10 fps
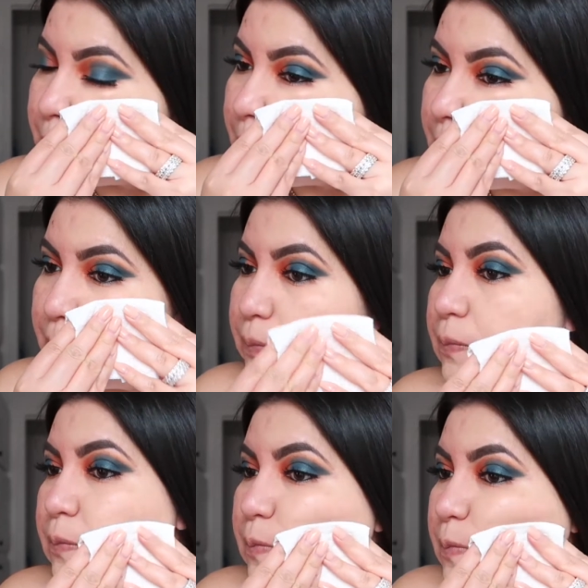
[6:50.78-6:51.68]

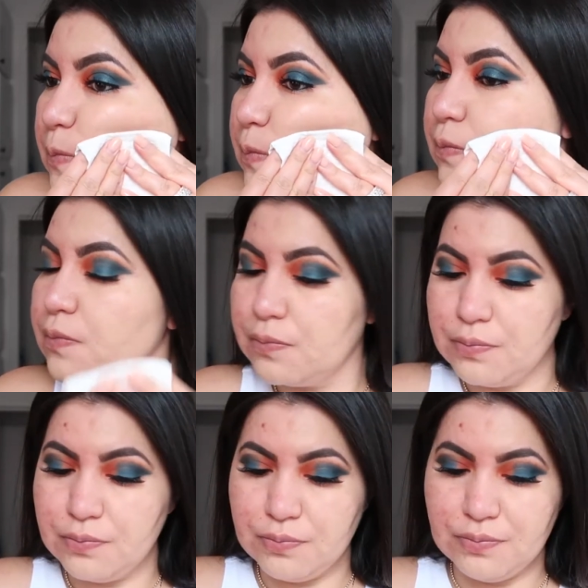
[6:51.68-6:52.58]

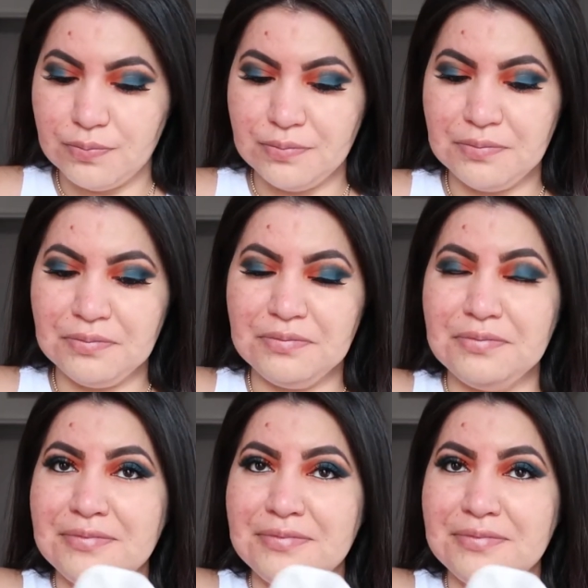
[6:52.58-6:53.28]
Nothing is said.